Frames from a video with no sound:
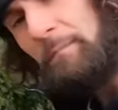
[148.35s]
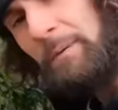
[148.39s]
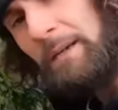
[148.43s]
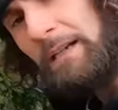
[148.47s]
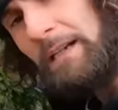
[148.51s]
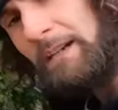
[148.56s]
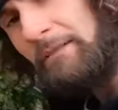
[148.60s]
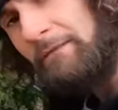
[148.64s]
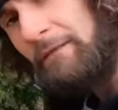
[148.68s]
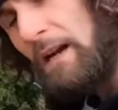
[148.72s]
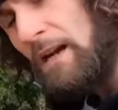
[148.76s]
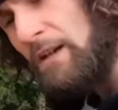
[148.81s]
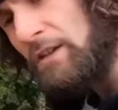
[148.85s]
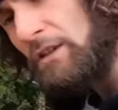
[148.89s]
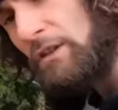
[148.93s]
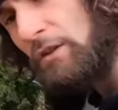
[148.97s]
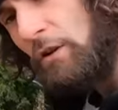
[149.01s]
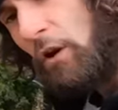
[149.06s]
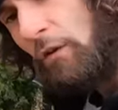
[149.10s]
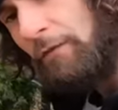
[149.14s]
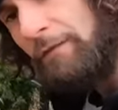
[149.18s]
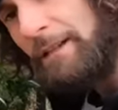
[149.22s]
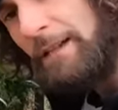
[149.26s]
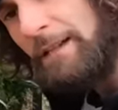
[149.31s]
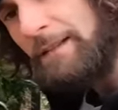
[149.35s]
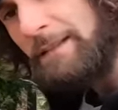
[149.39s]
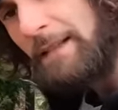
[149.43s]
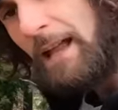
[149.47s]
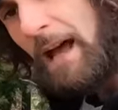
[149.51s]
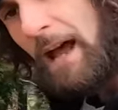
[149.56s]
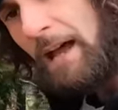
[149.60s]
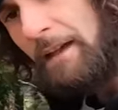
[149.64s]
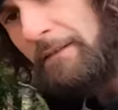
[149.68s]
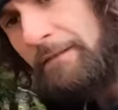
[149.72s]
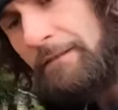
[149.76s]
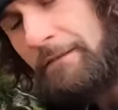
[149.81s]
bigger version of this
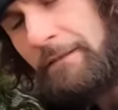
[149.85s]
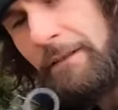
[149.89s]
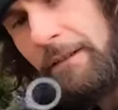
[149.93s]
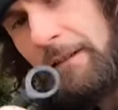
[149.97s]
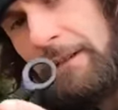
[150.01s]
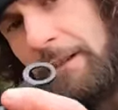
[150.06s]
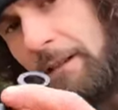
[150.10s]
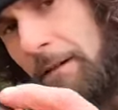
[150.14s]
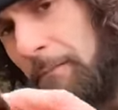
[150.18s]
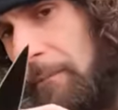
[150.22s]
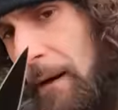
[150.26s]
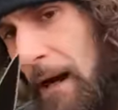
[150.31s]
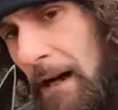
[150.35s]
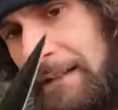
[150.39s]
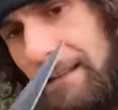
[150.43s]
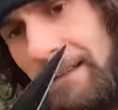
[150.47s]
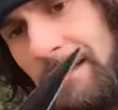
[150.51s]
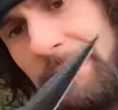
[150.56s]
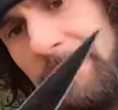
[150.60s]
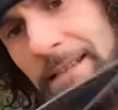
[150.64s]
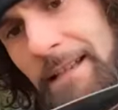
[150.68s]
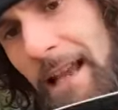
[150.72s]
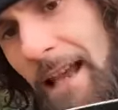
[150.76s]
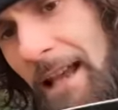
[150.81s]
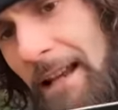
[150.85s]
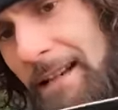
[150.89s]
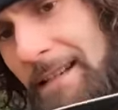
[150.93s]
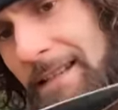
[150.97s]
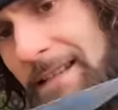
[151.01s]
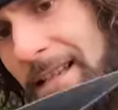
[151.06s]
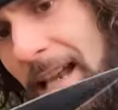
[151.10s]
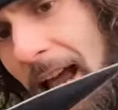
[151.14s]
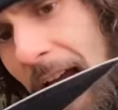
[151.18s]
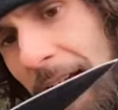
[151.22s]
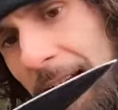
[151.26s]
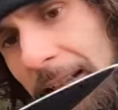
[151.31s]
knife but it's
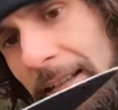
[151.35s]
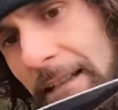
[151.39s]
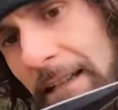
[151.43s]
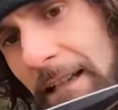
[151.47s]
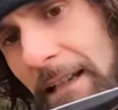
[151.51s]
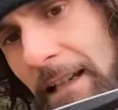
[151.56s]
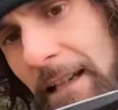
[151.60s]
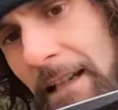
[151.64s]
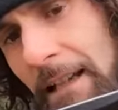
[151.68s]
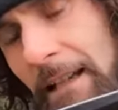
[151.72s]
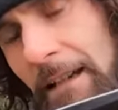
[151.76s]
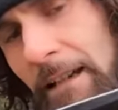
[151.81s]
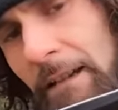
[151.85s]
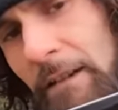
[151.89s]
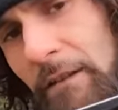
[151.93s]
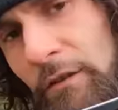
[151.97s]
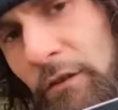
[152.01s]
exactly